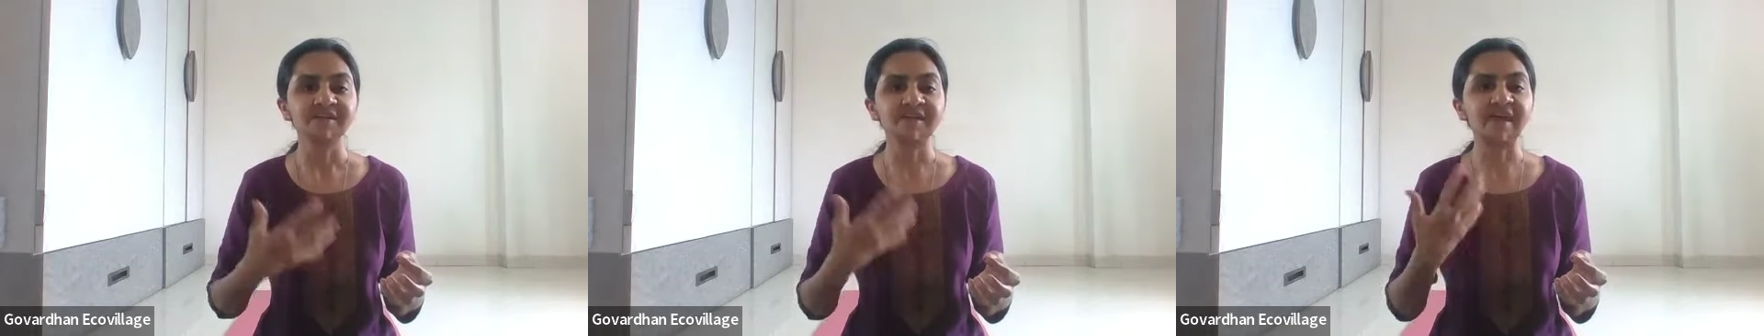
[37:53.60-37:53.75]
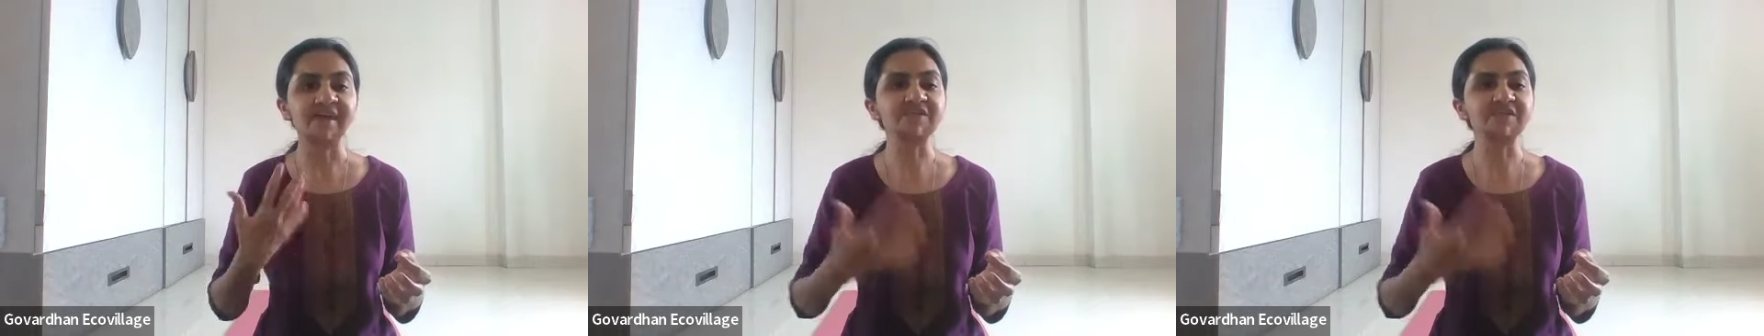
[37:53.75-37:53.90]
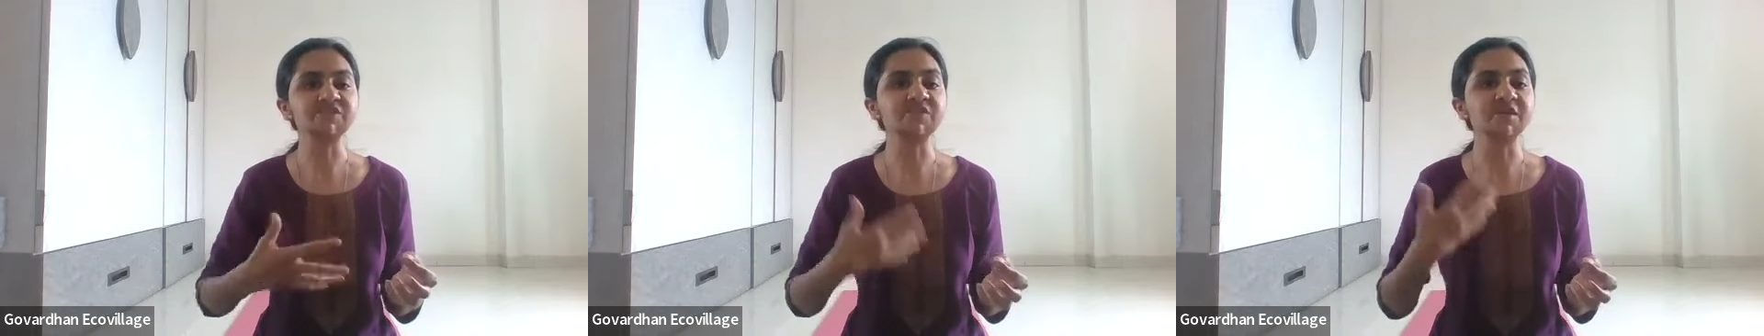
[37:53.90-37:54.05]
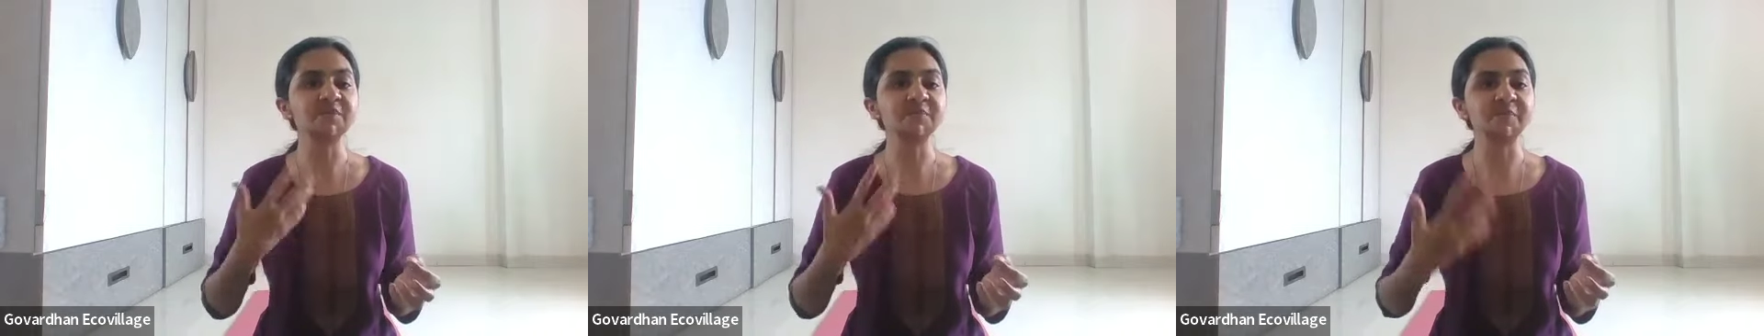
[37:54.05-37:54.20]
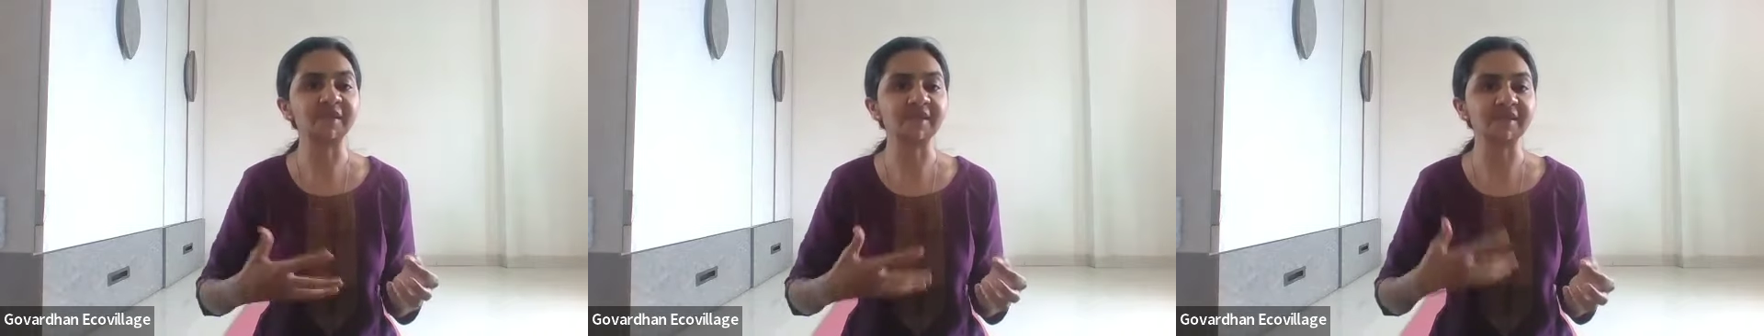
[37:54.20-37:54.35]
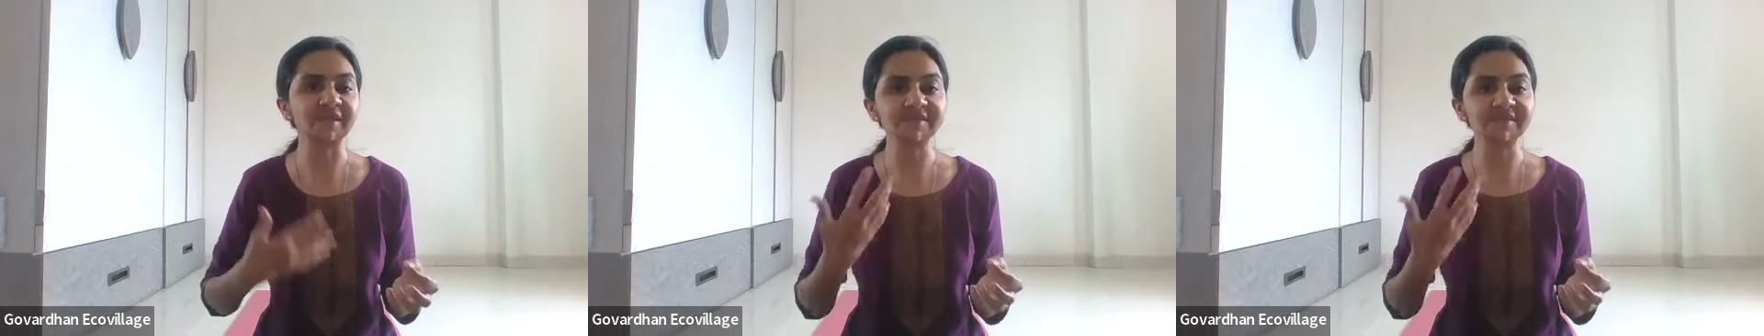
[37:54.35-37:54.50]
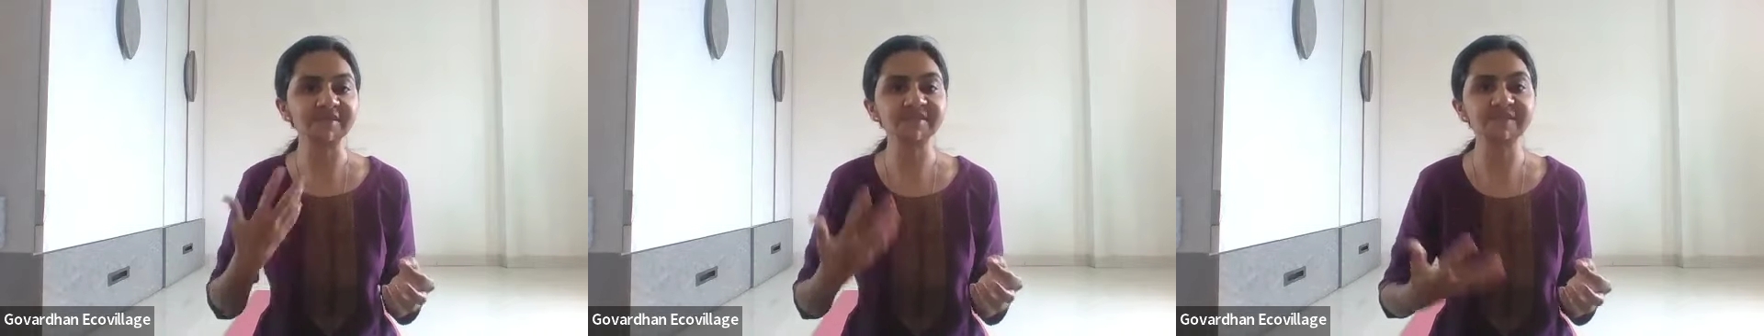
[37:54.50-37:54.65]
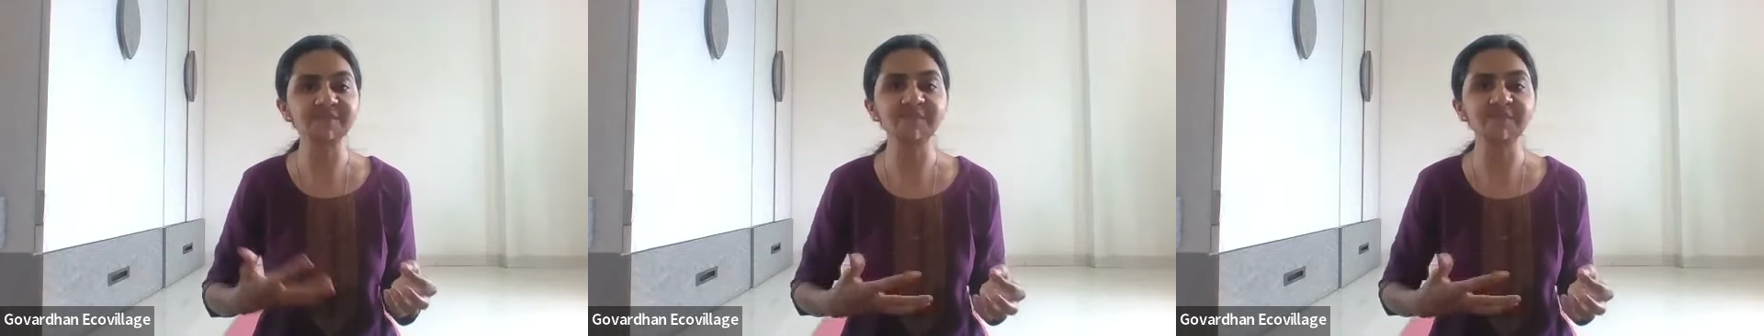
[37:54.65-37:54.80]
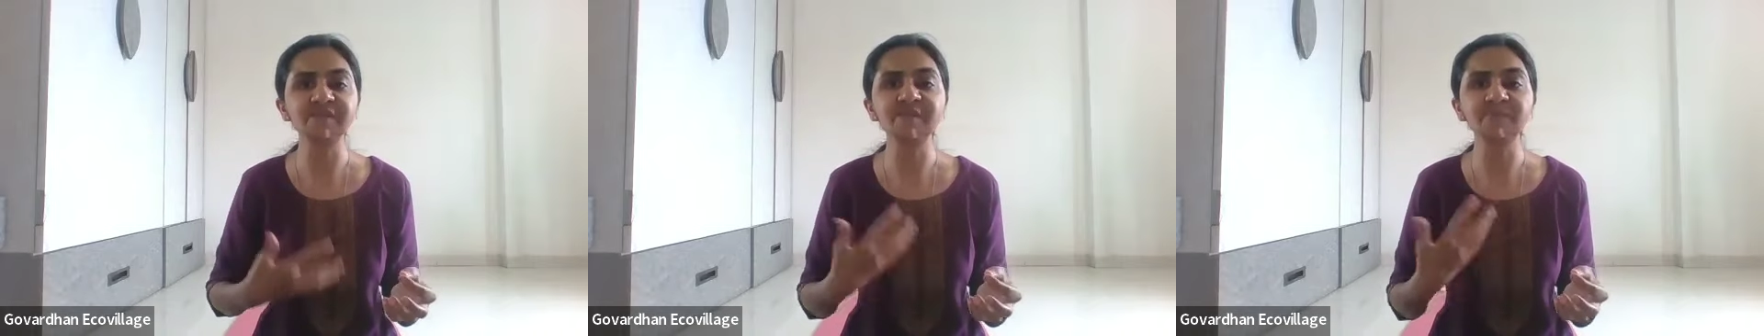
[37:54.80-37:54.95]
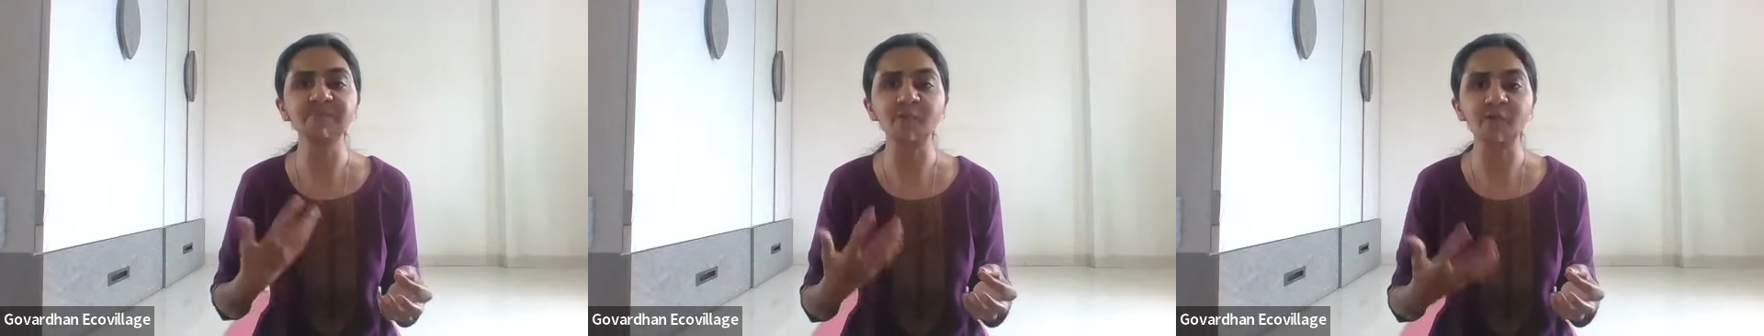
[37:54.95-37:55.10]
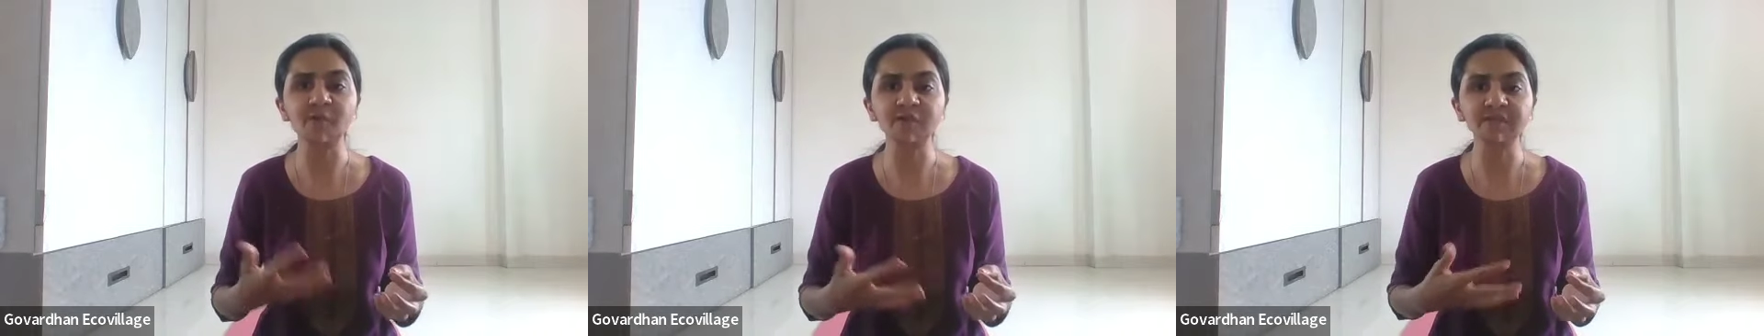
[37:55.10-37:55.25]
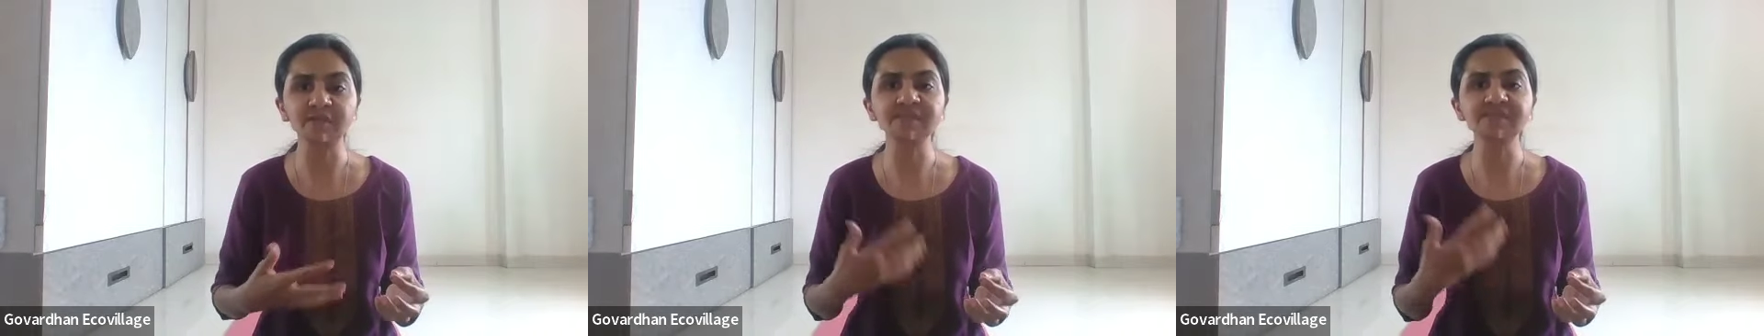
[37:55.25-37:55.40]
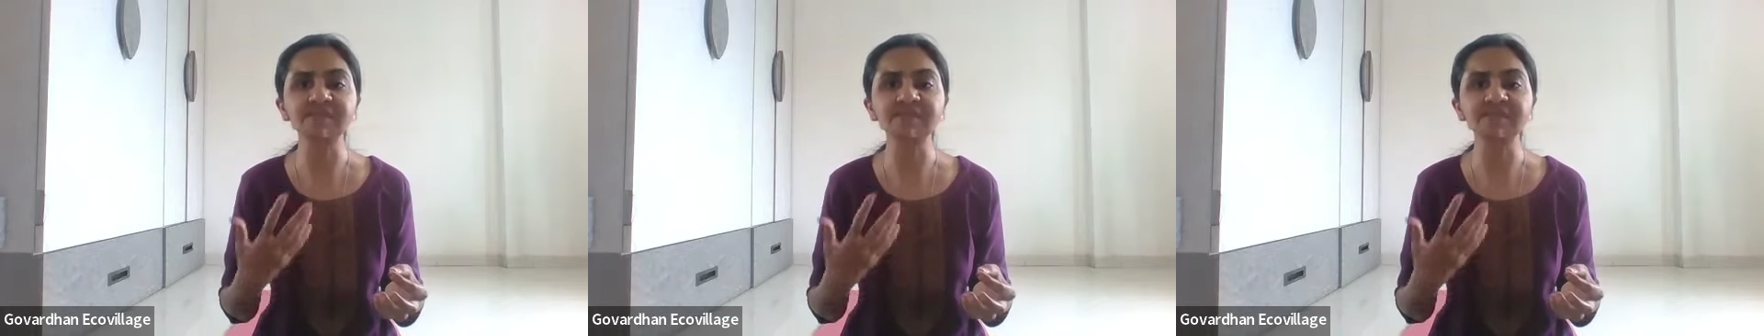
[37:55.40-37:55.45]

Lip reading: natural mechanism in the body